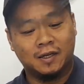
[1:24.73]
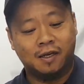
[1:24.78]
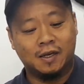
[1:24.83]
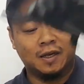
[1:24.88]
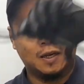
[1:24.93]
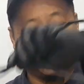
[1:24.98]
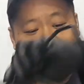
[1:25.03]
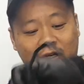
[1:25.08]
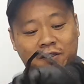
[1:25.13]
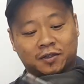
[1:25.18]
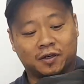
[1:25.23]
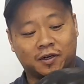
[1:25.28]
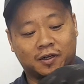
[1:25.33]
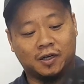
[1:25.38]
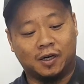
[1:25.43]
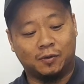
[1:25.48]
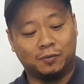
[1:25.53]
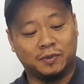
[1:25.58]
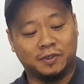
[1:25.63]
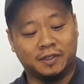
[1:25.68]
It's going to
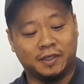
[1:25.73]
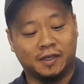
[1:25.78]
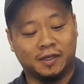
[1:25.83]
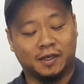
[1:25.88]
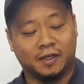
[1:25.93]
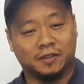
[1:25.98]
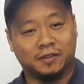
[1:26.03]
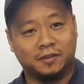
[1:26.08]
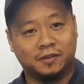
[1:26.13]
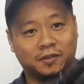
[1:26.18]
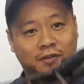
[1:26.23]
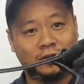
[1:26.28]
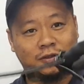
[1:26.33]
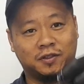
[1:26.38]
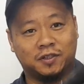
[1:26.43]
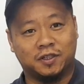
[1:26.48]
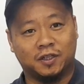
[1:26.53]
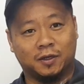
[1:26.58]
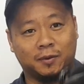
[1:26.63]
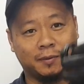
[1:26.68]
come with the tube
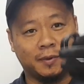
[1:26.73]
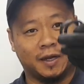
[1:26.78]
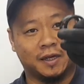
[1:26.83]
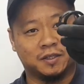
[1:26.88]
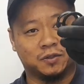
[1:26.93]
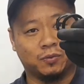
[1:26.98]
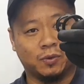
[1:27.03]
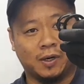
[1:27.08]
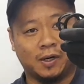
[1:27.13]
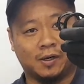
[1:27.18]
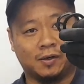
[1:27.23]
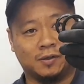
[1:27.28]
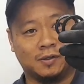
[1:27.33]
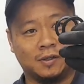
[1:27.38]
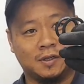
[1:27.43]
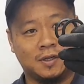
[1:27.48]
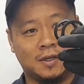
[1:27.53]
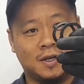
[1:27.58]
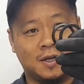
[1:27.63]
seal as well.